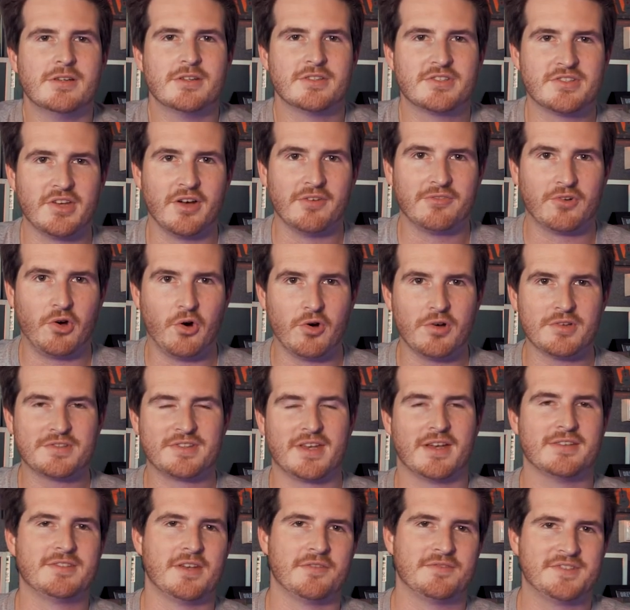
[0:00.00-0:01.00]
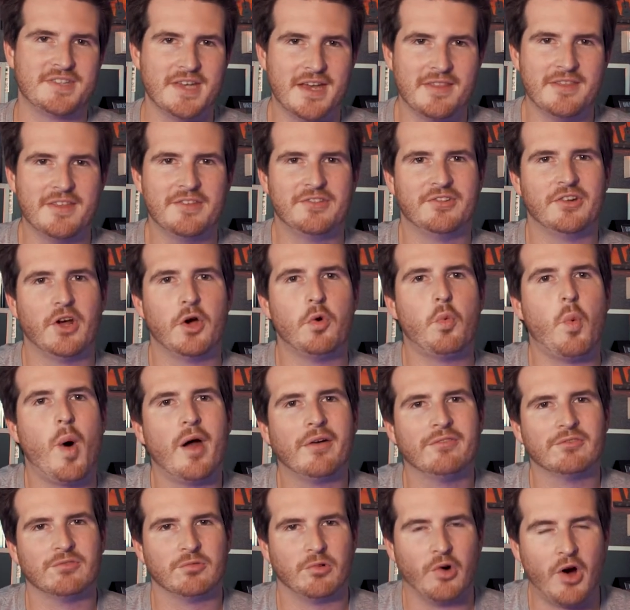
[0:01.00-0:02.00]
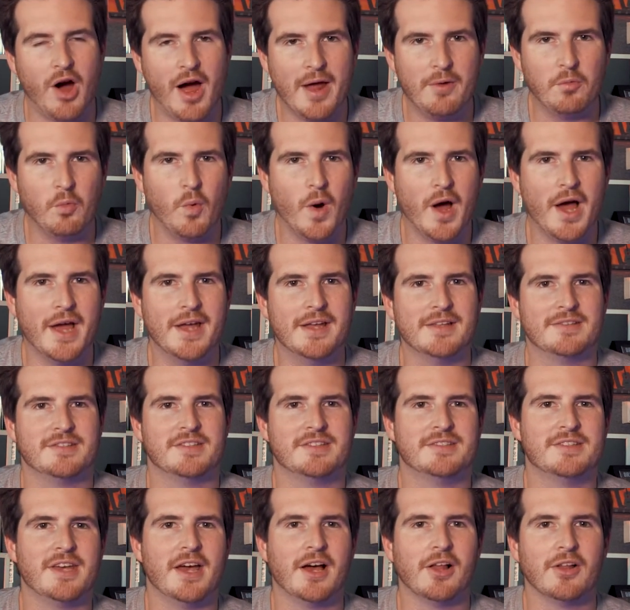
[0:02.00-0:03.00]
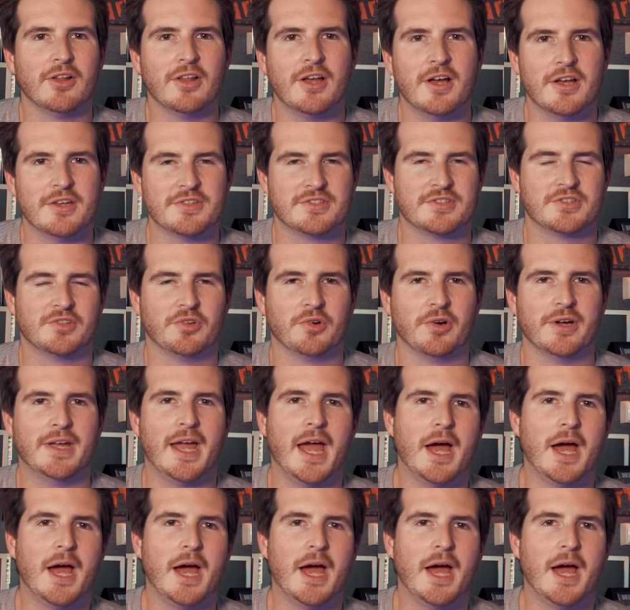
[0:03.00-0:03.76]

So of course, as I've said, there's no one right way to tell a story.